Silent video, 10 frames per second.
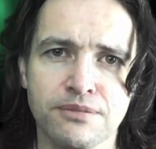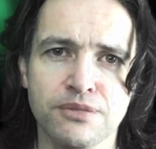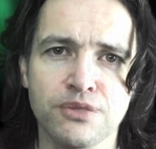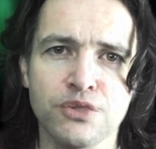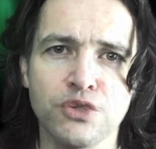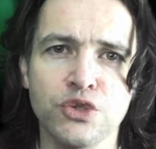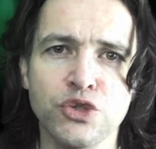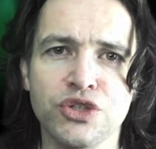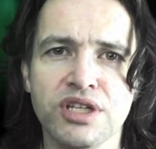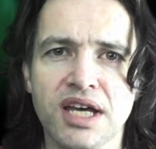Then we can
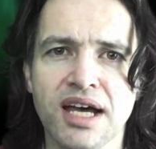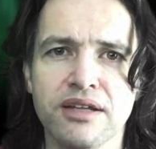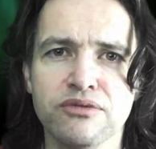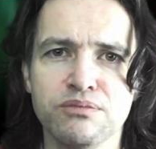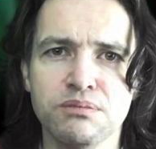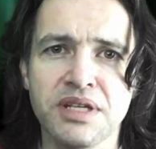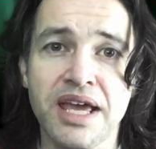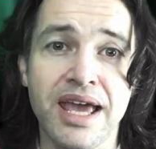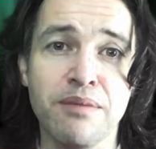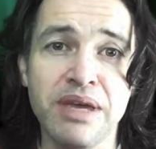look at
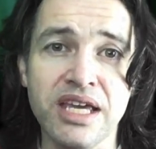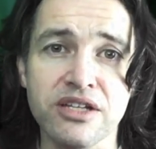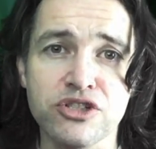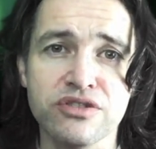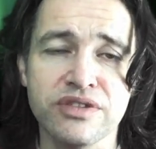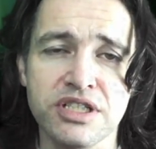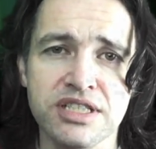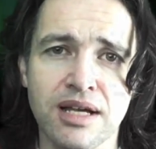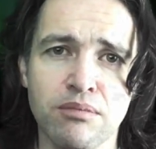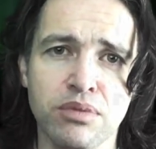MH, for
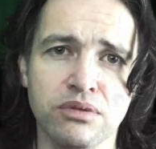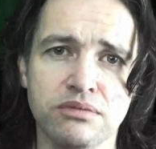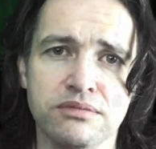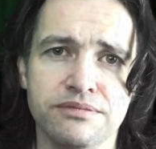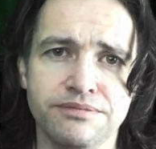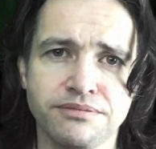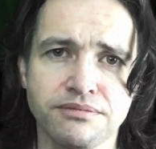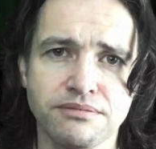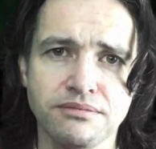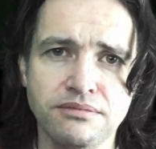example.
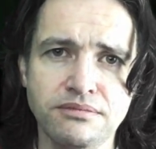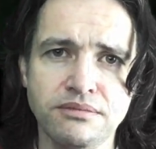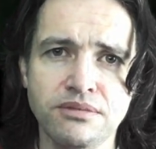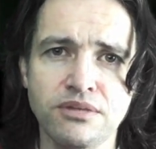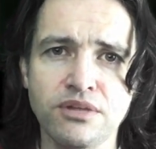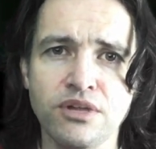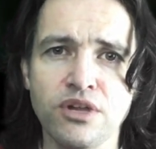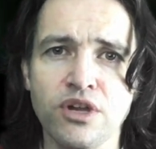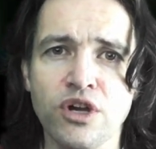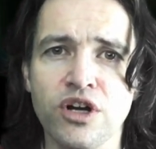We
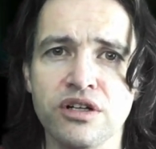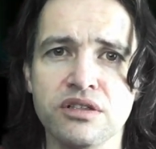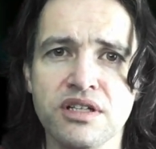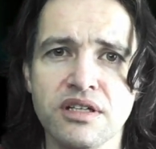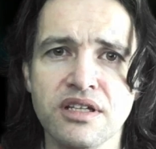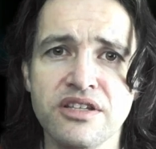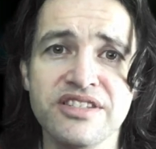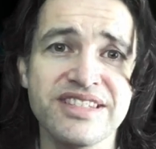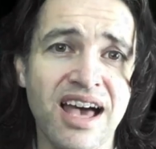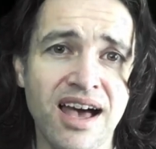have a word
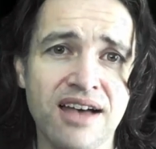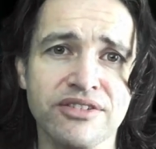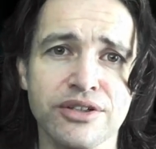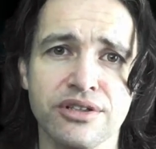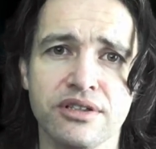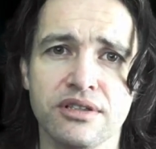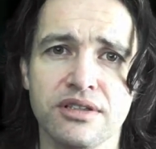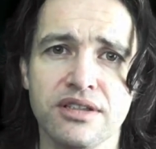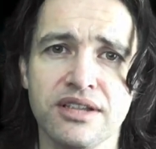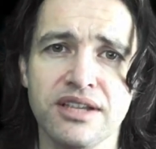savach,
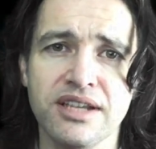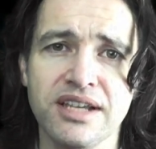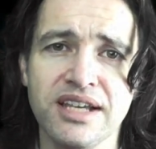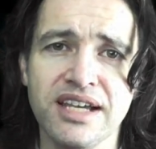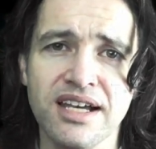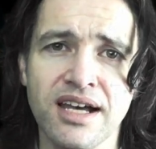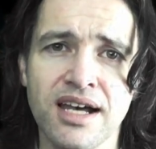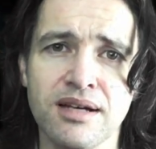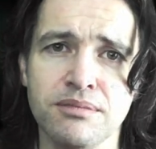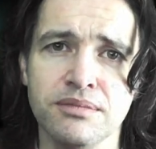meaning
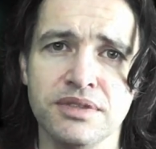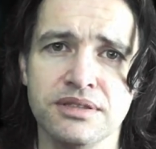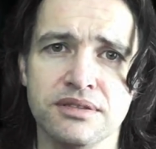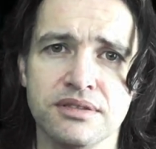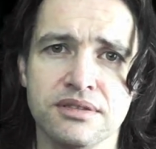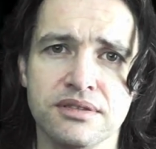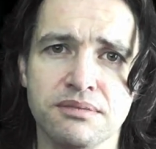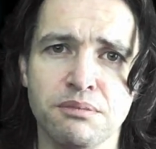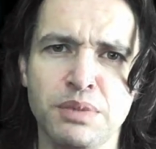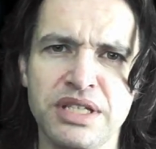calm,
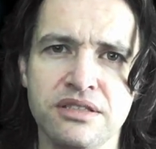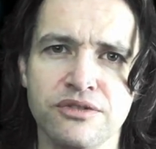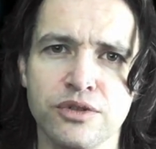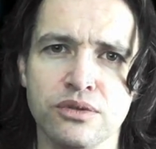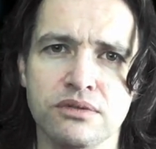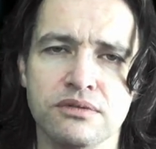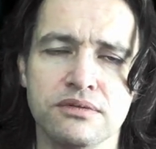peaceful.